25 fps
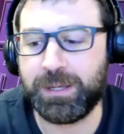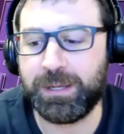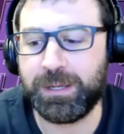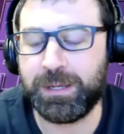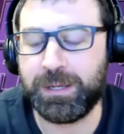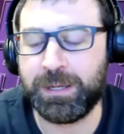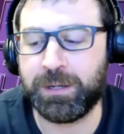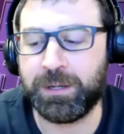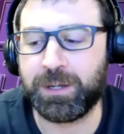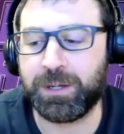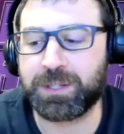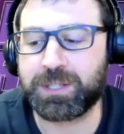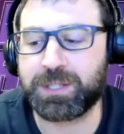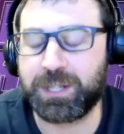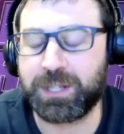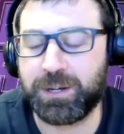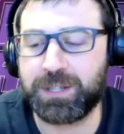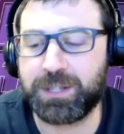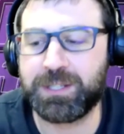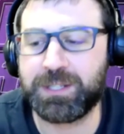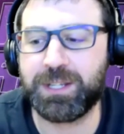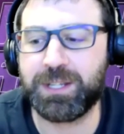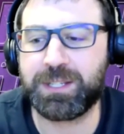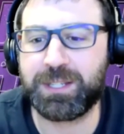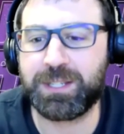in all
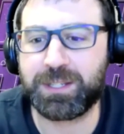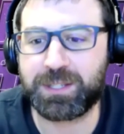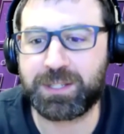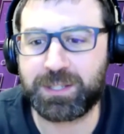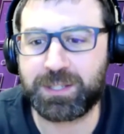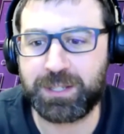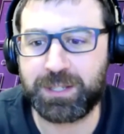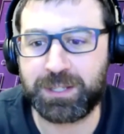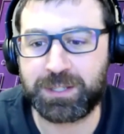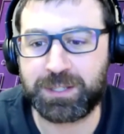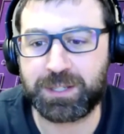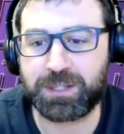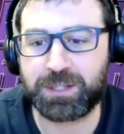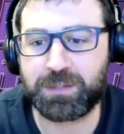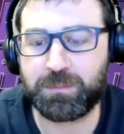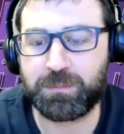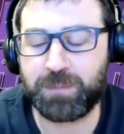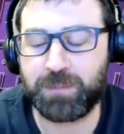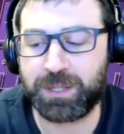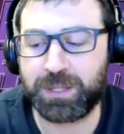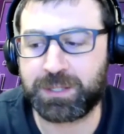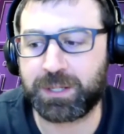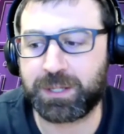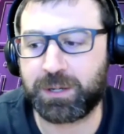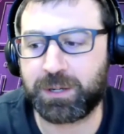seriousness,
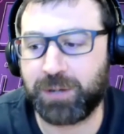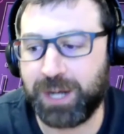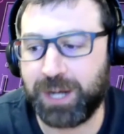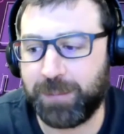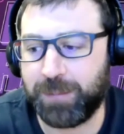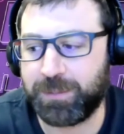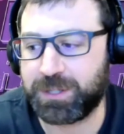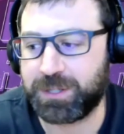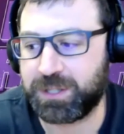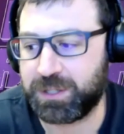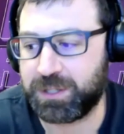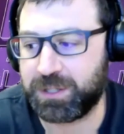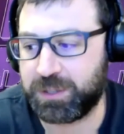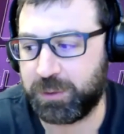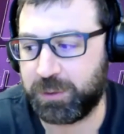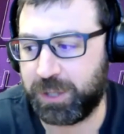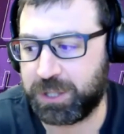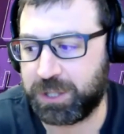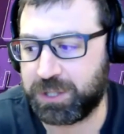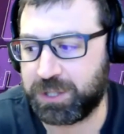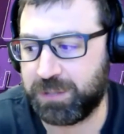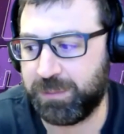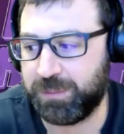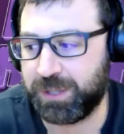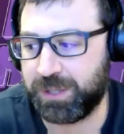it's a crappy
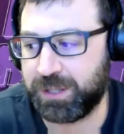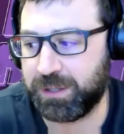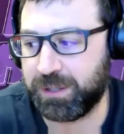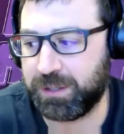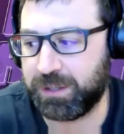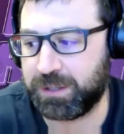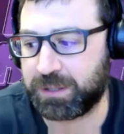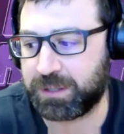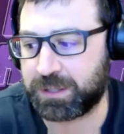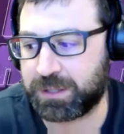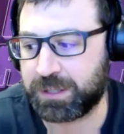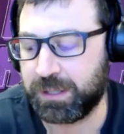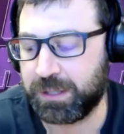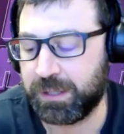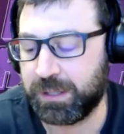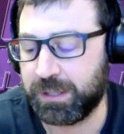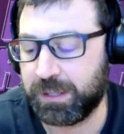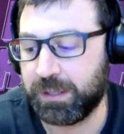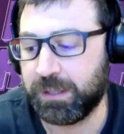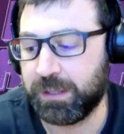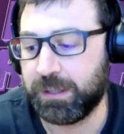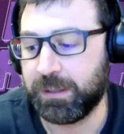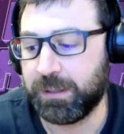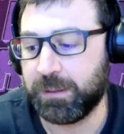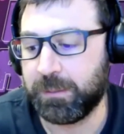situation because
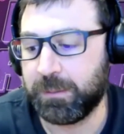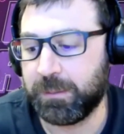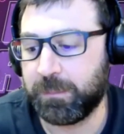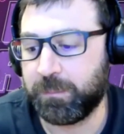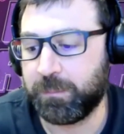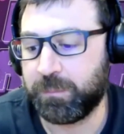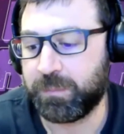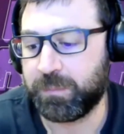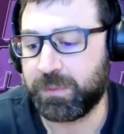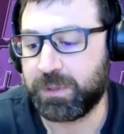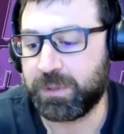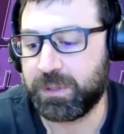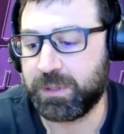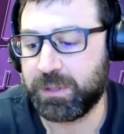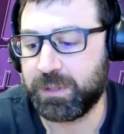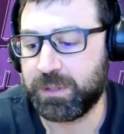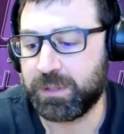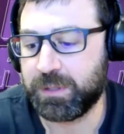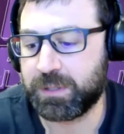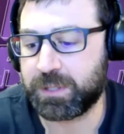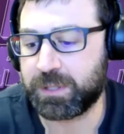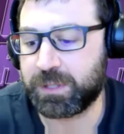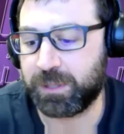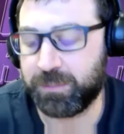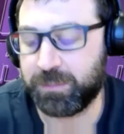
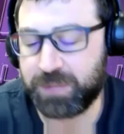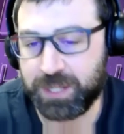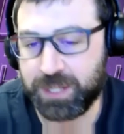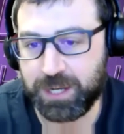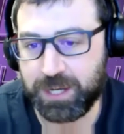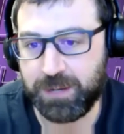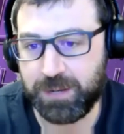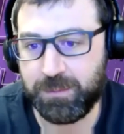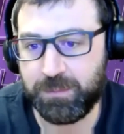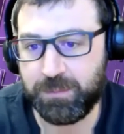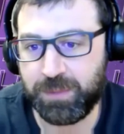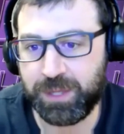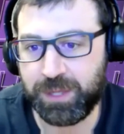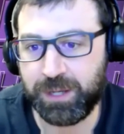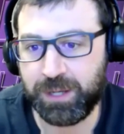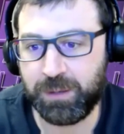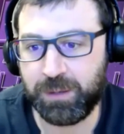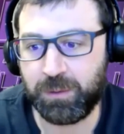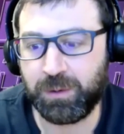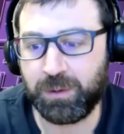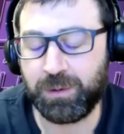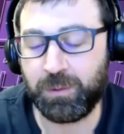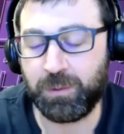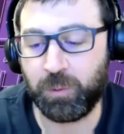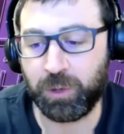some team that
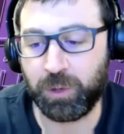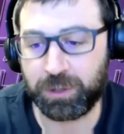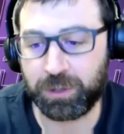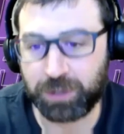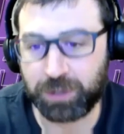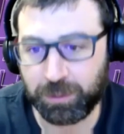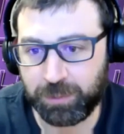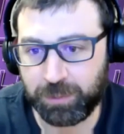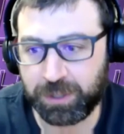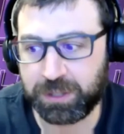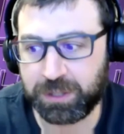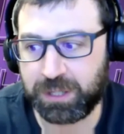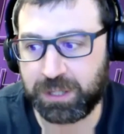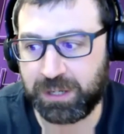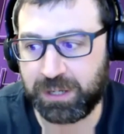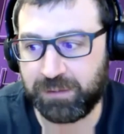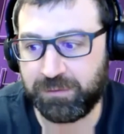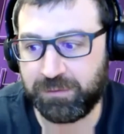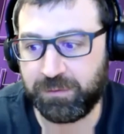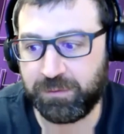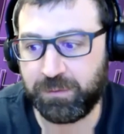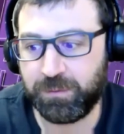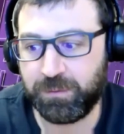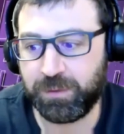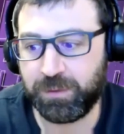worked their butt
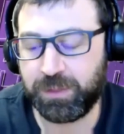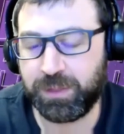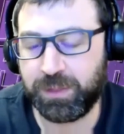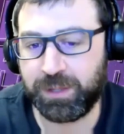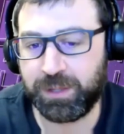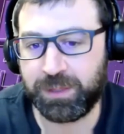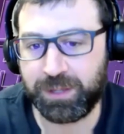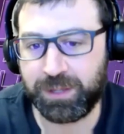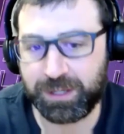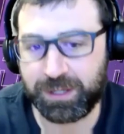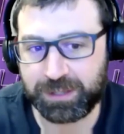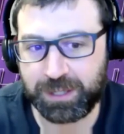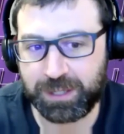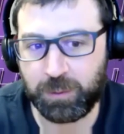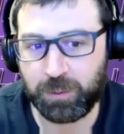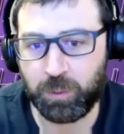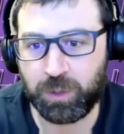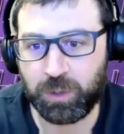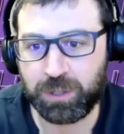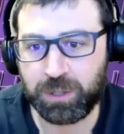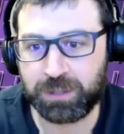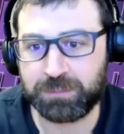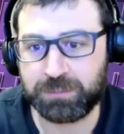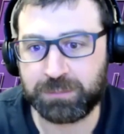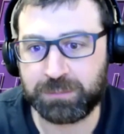off, that thought they
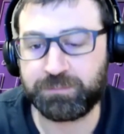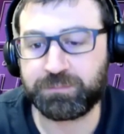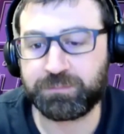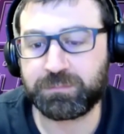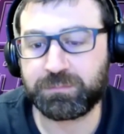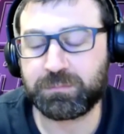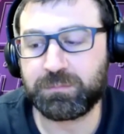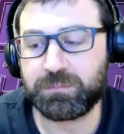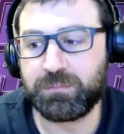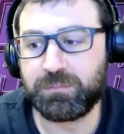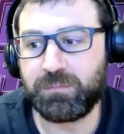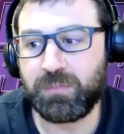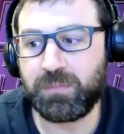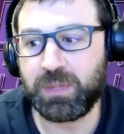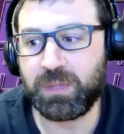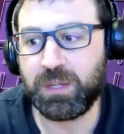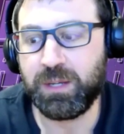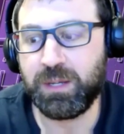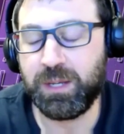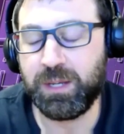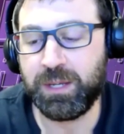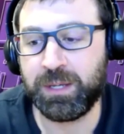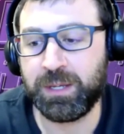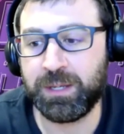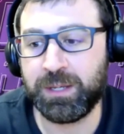won,
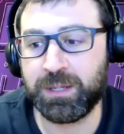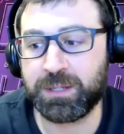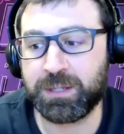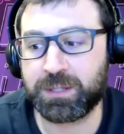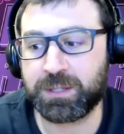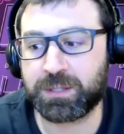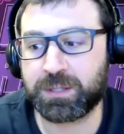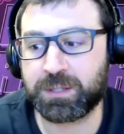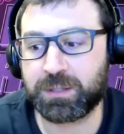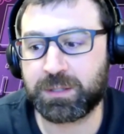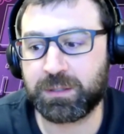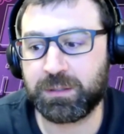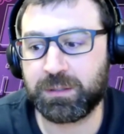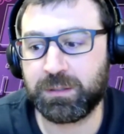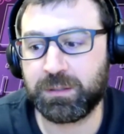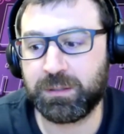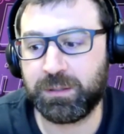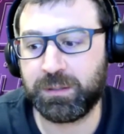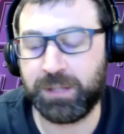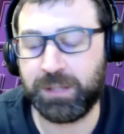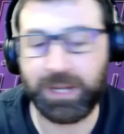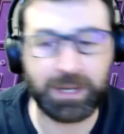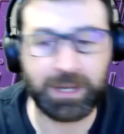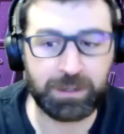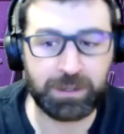is
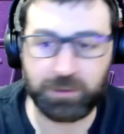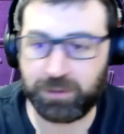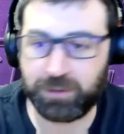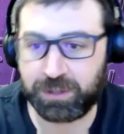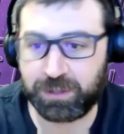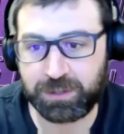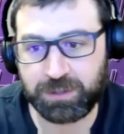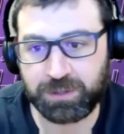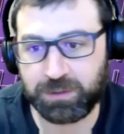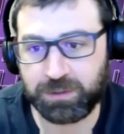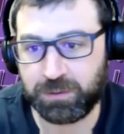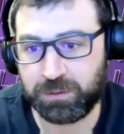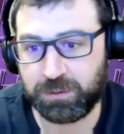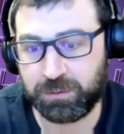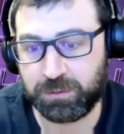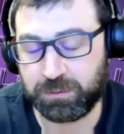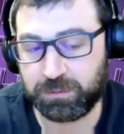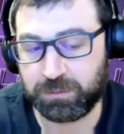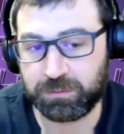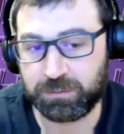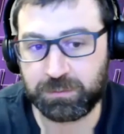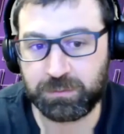not going to